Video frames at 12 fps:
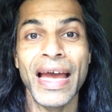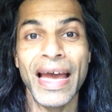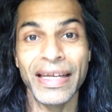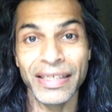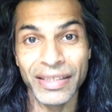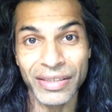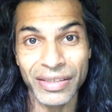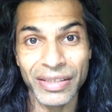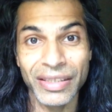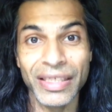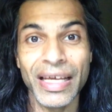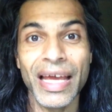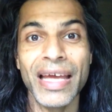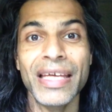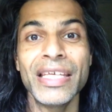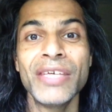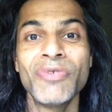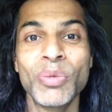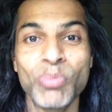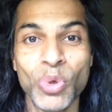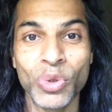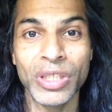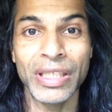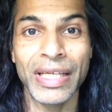And even
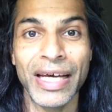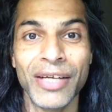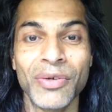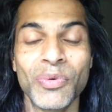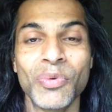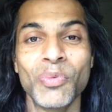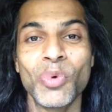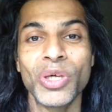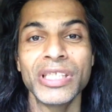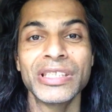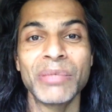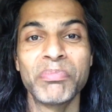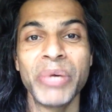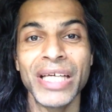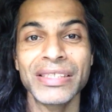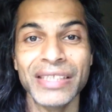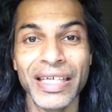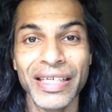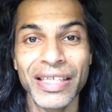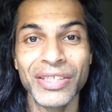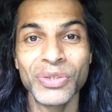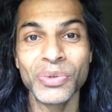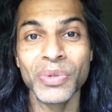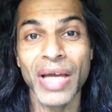more than that, what is the best I can
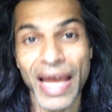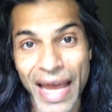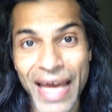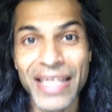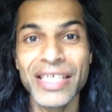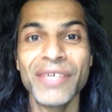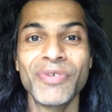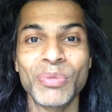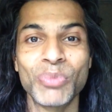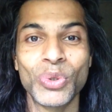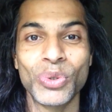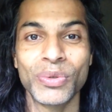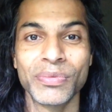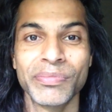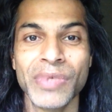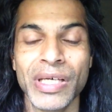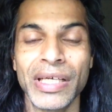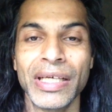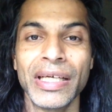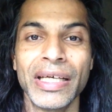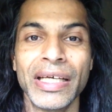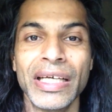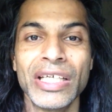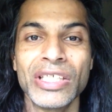do, and even more.
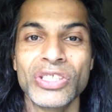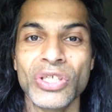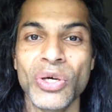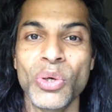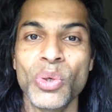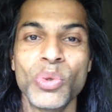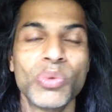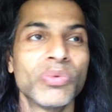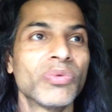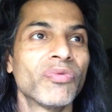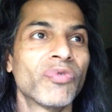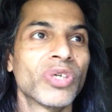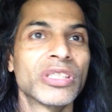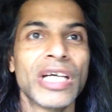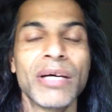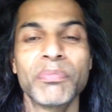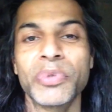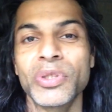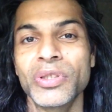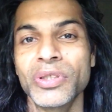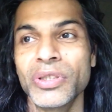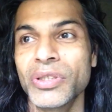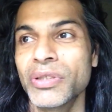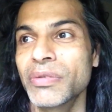So, for
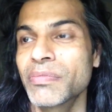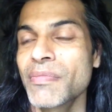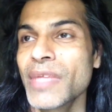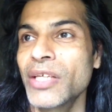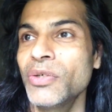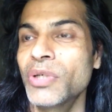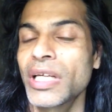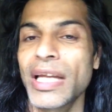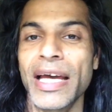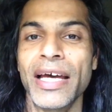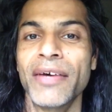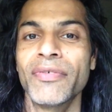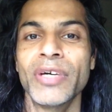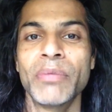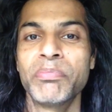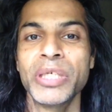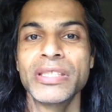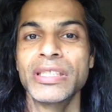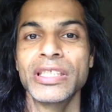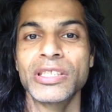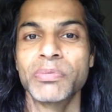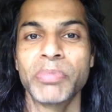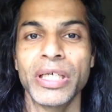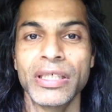example, you can have a
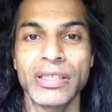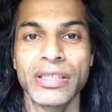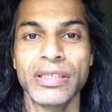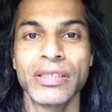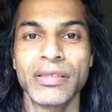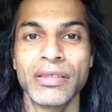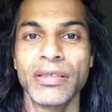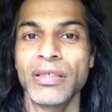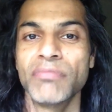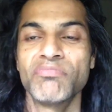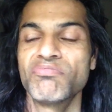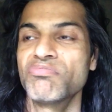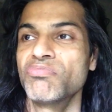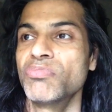business person, um,